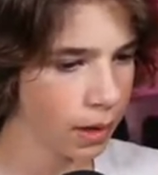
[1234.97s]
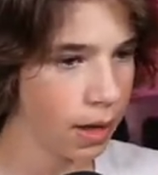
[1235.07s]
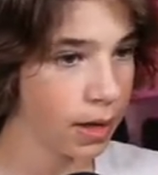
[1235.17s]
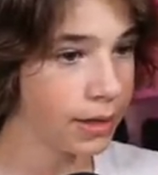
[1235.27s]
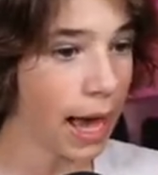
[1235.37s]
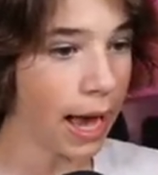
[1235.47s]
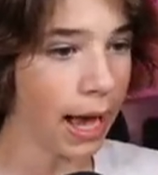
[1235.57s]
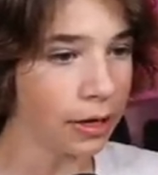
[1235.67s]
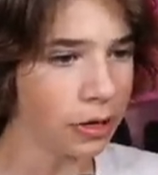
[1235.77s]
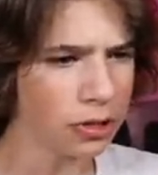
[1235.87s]
Yeah, uh,
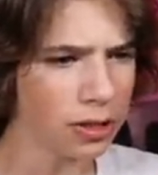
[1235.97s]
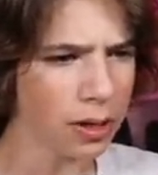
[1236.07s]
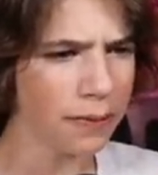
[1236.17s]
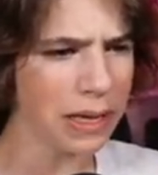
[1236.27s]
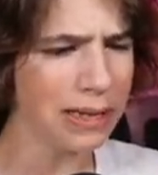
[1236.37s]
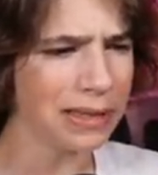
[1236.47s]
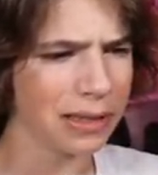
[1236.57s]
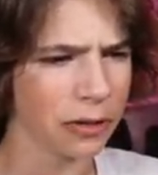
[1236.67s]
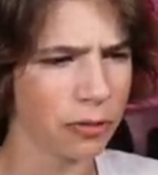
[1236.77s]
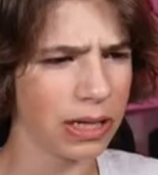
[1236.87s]
you shouldn't have
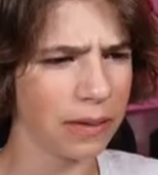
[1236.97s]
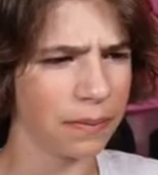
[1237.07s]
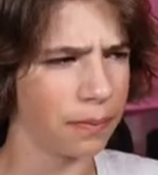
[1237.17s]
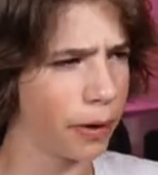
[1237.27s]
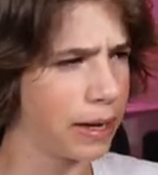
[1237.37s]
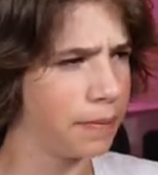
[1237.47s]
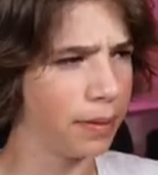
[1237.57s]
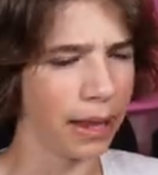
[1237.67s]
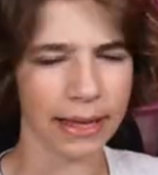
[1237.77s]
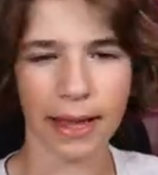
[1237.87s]
eaten green bread,
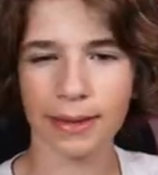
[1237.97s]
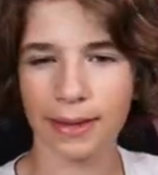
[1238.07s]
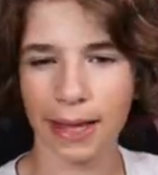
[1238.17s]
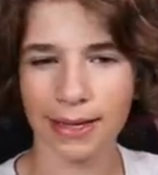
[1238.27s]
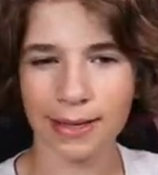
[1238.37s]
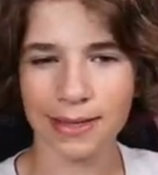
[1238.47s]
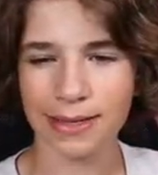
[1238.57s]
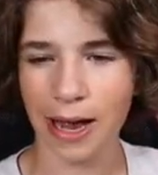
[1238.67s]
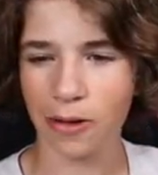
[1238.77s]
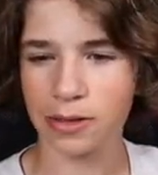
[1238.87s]
Lion. That, that doesn't
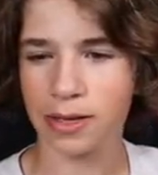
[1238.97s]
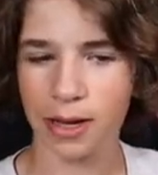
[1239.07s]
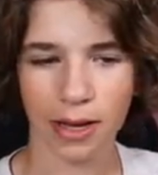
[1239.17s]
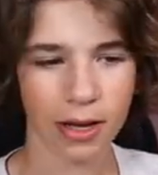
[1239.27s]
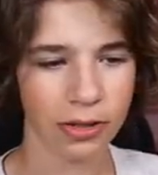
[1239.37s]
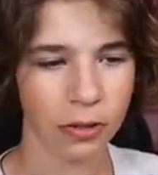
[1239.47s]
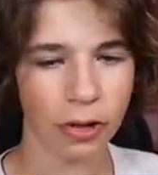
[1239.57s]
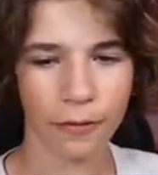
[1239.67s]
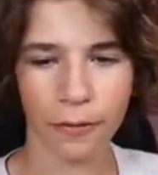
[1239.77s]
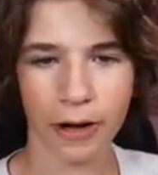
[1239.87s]
sound too
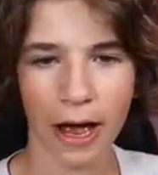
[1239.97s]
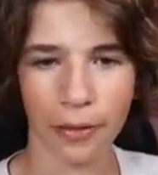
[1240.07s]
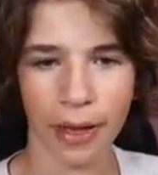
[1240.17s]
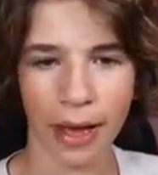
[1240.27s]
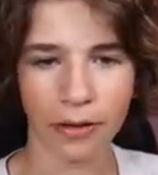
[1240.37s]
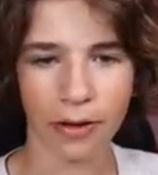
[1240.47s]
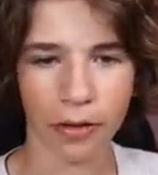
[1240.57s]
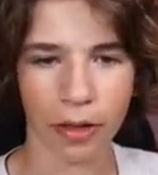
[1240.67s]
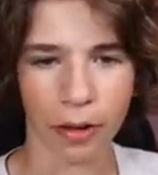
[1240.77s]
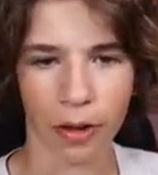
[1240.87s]
good for your health. I don't know,
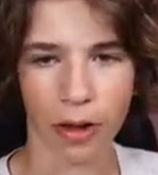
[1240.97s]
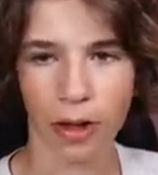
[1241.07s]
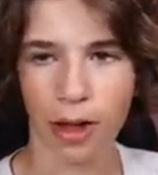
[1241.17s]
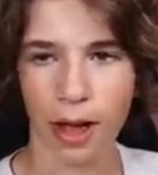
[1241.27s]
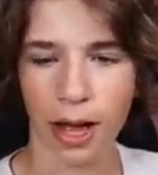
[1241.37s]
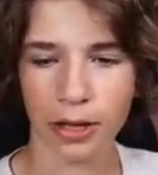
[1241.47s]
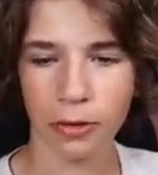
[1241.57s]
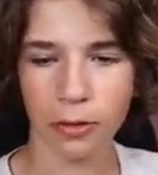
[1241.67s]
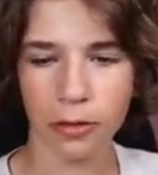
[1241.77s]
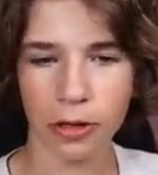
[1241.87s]
though. Uh, you
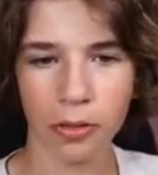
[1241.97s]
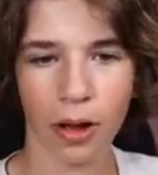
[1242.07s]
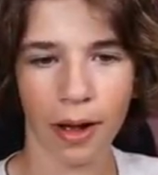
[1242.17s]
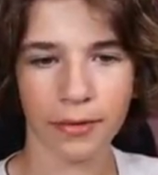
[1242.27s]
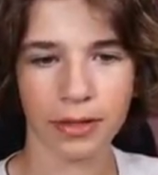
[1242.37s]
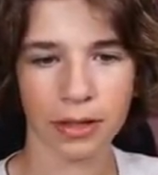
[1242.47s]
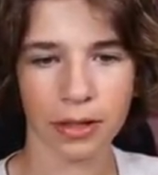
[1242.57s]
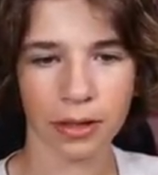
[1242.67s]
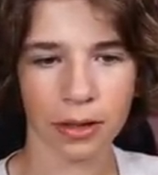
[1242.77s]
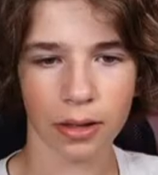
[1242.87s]
do you, obviously.
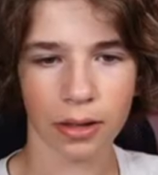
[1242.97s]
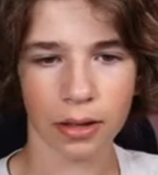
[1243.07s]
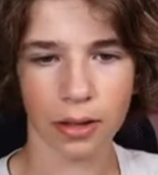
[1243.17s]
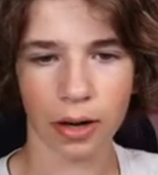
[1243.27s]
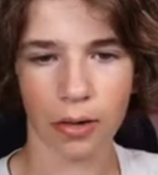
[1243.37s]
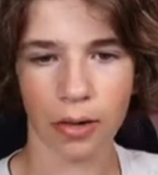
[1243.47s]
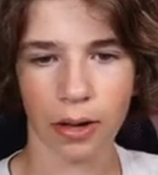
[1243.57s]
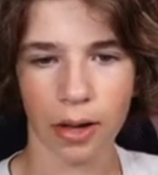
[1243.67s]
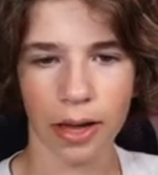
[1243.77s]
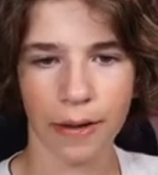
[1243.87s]
You know,
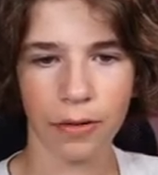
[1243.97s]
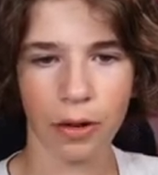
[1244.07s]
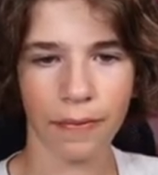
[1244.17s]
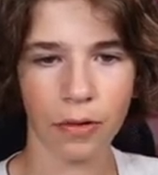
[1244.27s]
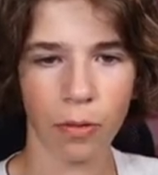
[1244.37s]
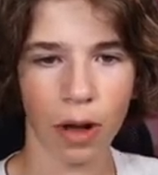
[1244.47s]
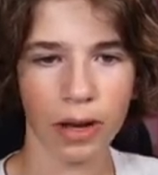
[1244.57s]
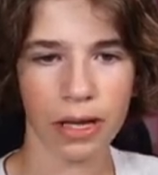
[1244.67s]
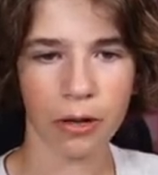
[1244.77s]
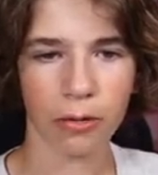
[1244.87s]
if you if you want to
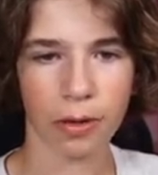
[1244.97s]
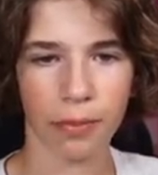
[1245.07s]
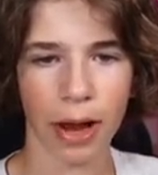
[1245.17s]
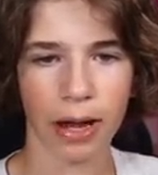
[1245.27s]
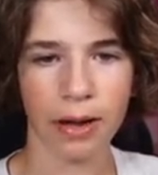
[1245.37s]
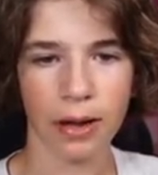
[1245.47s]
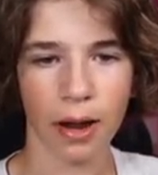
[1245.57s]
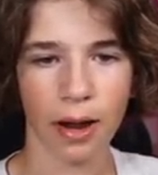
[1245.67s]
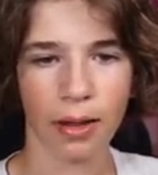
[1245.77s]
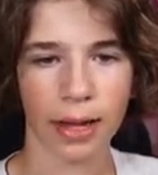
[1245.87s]
eat green bread,
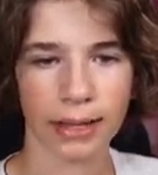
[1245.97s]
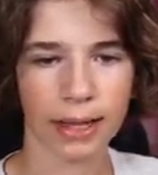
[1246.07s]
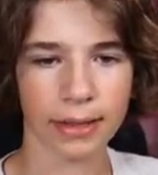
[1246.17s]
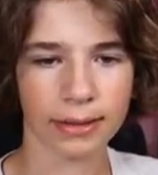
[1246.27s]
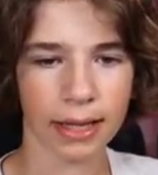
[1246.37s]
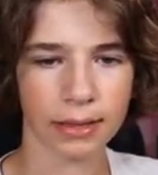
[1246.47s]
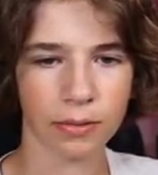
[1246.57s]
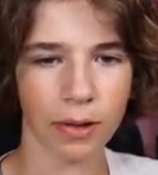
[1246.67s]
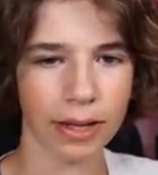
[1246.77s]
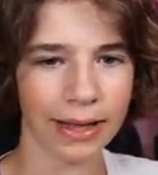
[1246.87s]
that, that's that's
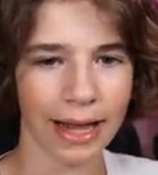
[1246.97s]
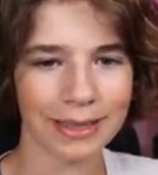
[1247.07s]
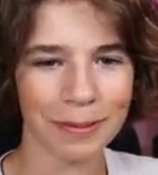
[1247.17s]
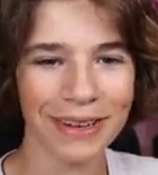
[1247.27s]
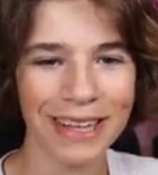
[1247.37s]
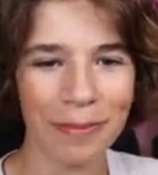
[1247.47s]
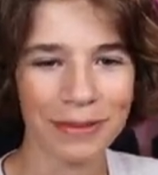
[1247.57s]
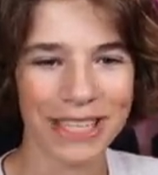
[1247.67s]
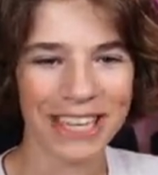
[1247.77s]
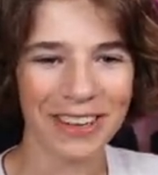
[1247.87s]
really that's really up
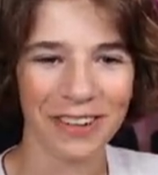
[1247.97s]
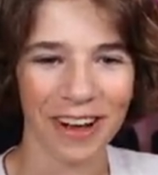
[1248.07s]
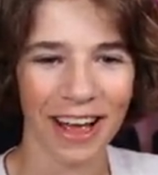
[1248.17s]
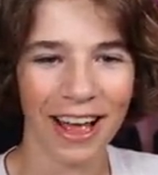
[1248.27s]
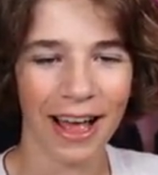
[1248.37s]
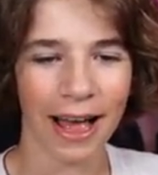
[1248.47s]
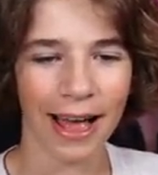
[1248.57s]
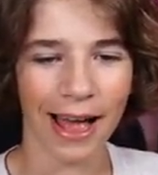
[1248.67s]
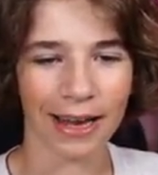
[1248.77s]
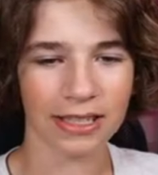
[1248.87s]
to you. Uh,
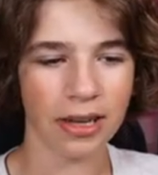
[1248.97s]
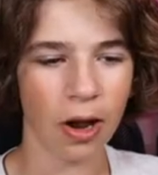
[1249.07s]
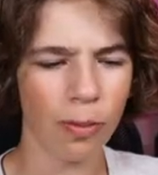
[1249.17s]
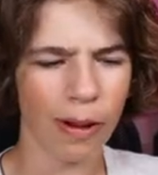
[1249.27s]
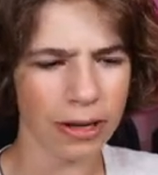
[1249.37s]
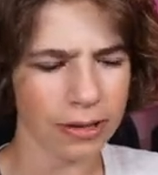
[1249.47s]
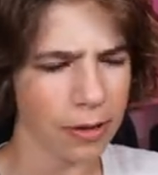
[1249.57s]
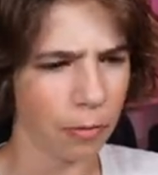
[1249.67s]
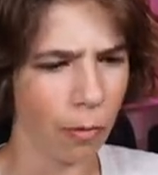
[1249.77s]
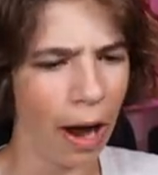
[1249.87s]
actually, no, wait. You're
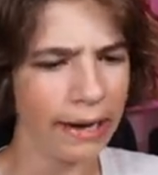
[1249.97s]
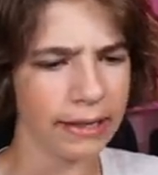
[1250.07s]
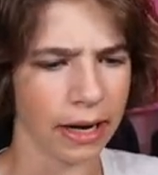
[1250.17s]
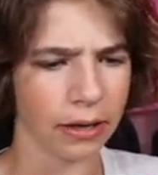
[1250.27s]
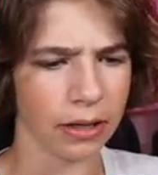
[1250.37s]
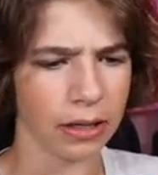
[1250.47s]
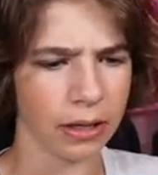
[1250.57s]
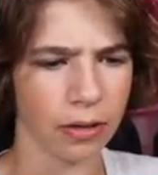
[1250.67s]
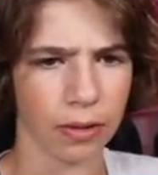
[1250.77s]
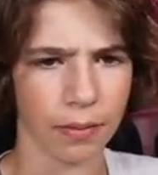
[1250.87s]
saying why did I eat
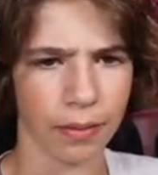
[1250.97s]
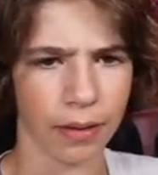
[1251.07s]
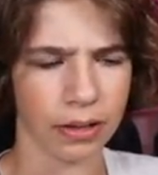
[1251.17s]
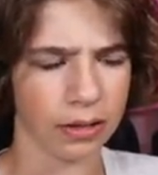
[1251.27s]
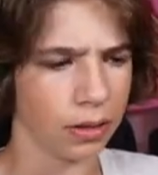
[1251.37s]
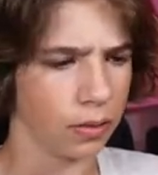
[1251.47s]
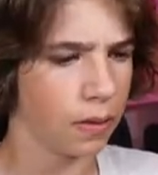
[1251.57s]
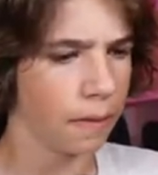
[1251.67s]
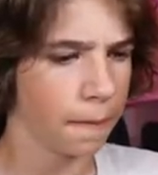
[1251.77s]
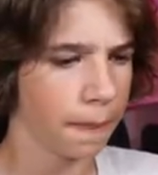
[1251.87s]
green bread? So.
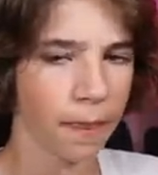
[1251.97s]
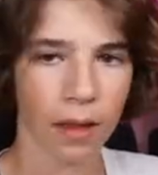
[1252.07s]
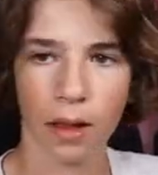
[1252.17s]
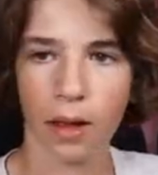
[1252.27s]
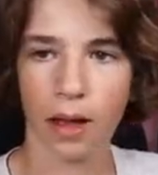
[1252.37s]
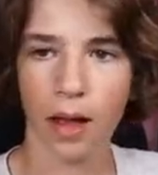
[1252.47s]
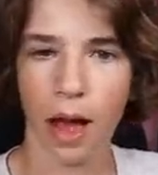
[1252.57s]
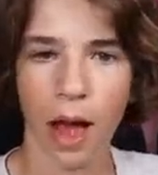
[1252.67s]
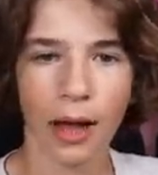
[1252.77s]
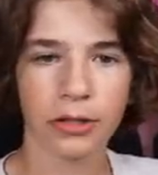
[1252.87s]

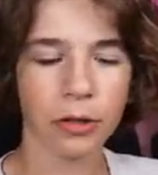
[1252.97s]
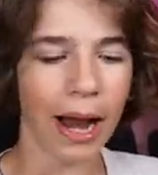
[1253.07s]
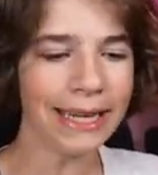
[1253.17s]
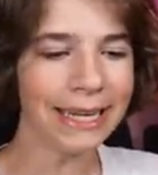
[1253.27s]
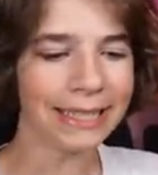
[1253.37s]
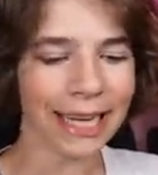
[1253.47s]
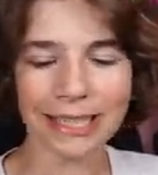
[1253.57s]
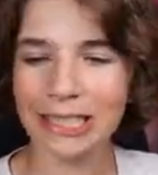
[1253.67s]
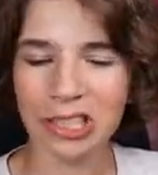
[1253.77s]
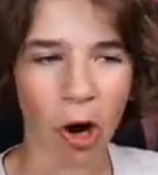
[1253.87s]
Dude, I need to get
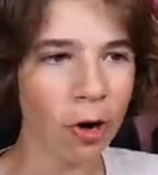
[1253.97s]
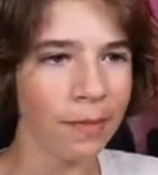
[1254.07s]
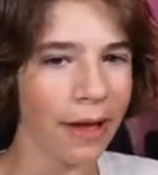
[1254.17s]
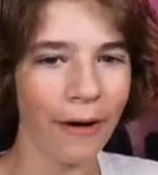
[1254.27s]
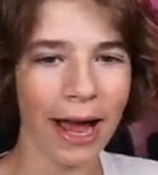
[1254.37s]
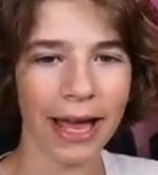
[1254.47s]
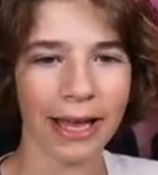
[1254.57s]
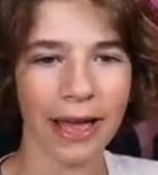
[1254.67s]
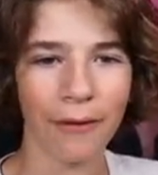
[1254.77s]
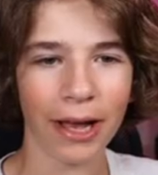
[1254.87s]
to storm. If I
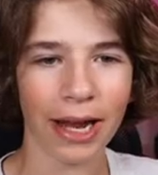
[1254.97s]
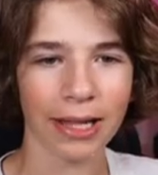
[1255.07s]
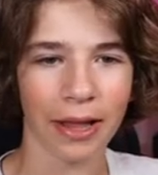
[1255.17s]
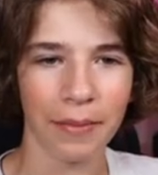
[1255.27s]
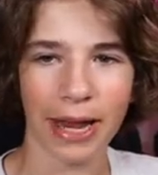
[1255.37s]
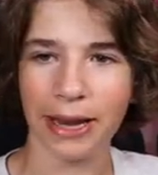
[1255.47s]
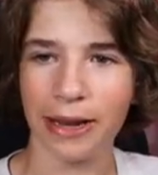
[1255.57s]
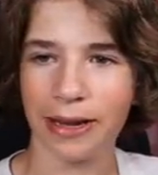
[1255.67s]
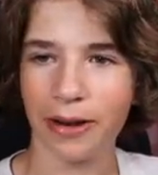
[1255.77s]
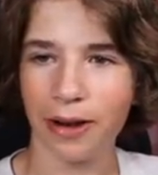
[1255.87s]
if I got eliminated
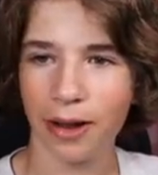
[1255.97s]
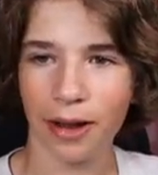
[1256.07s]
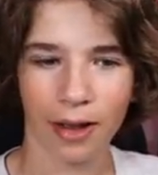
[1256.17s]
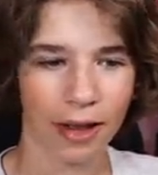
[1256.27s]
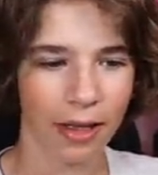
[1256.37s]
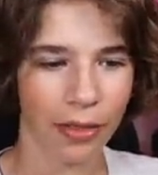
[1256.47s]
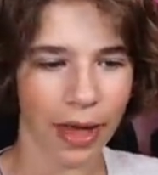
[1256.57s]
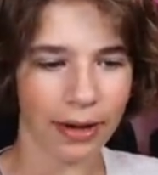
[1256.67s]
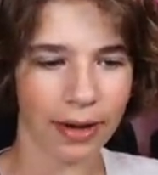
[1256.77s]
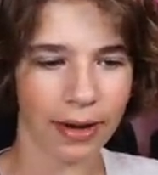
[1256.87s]
here,
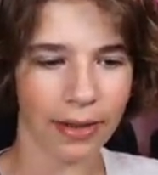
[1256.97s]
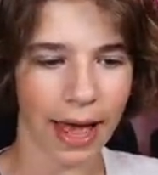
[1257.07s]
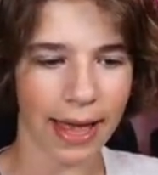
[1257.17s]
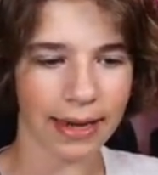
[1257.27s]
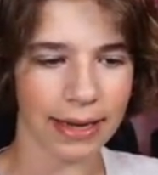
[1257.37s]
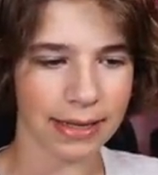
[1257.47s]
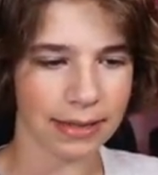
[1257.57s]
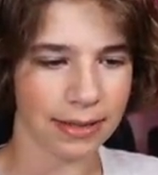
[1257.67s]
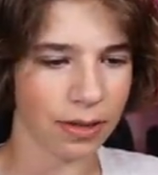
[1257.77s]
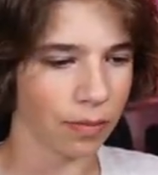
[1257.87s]
then that is
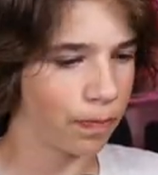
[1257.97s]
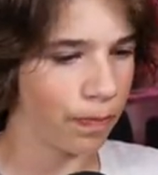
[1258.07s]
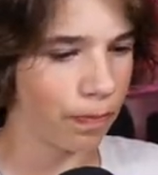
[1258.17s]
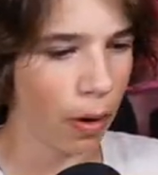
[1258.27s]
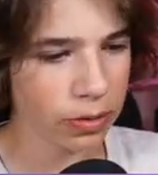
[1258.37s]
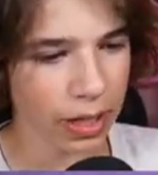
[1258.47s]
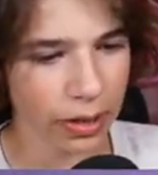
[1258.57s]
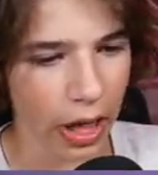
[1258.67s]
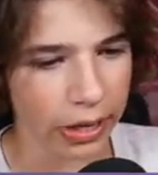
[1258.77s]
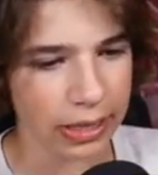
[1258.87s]
the most
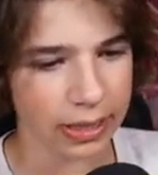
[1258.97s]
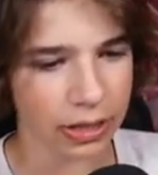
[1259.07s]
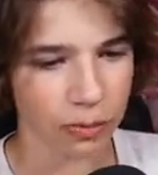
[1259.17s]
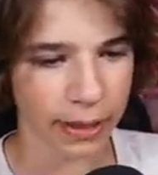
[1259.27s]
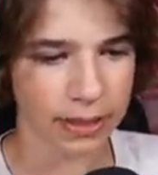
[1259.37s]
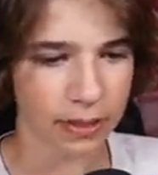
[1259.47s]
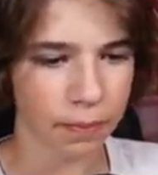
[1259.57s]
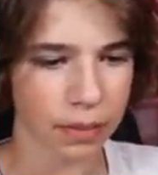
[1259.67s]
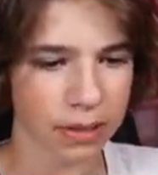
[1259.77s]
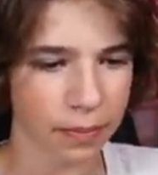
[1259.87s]
unlucky situation.
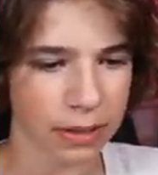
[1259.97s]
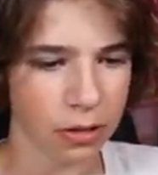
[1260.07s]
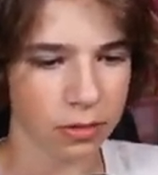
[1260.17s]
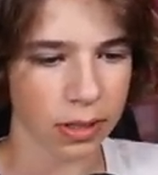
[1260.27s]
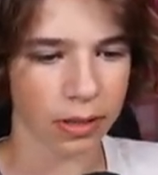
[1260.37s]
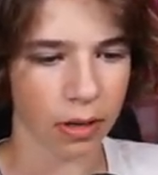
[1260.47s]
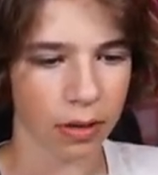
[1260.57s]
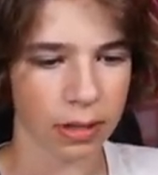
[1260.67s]
Please don't be too thick. Okay, it's